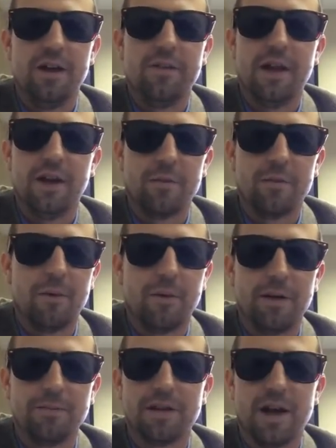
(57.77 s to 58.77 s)
They can go to my
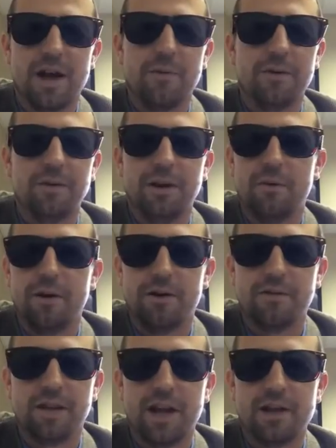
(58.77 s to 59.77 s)
website. Well, you know,
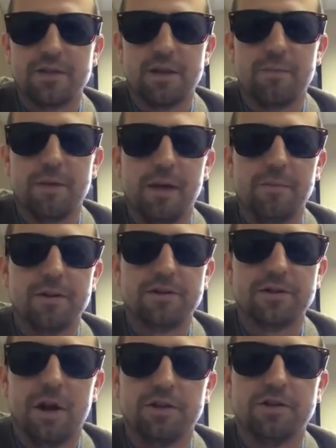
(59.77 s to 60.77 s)
whatever the case may be, but
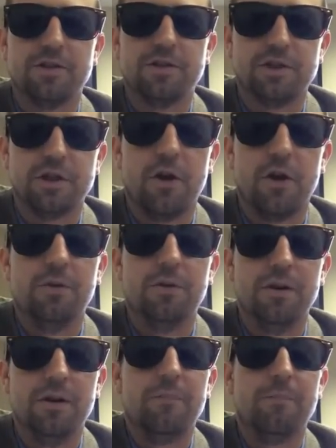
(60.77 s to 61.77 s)
it's all just to show
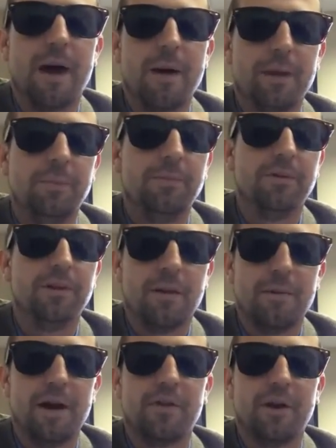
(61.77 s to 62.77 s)
my people that
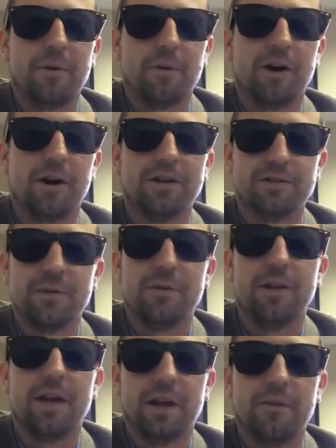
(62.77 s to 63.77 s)
I'm out there working. So
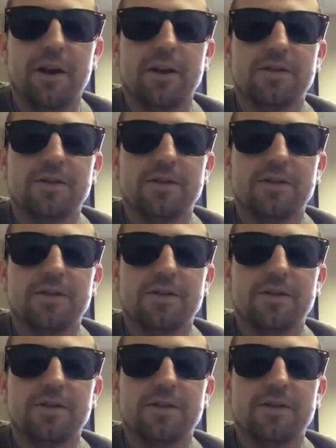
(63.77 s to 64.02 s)
when they get ready